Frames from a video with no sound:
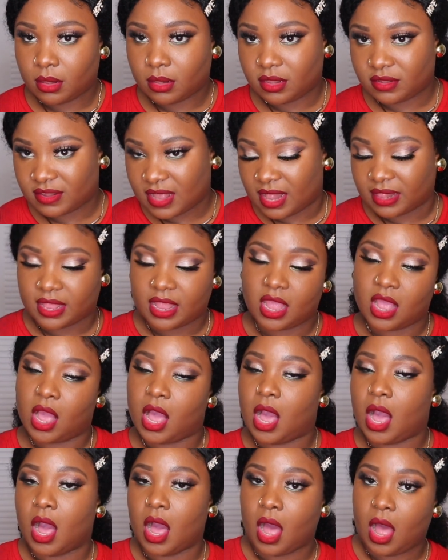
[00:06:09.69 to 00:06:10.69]
This got
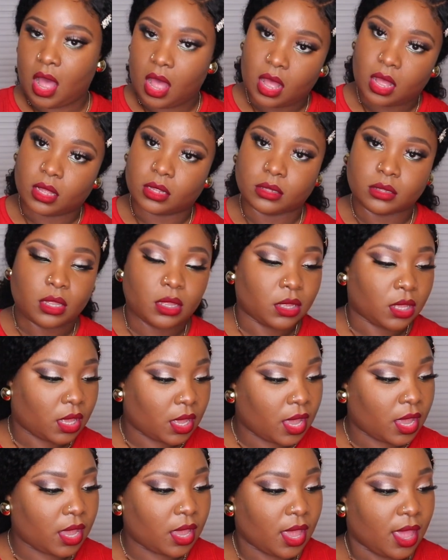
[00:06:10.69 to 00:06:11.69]
in gold,
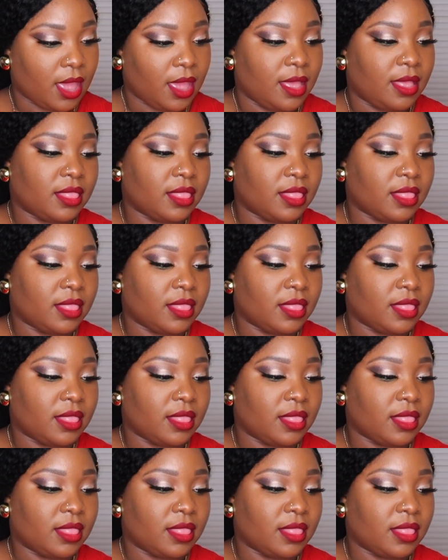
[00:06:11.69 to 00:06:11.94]
okay?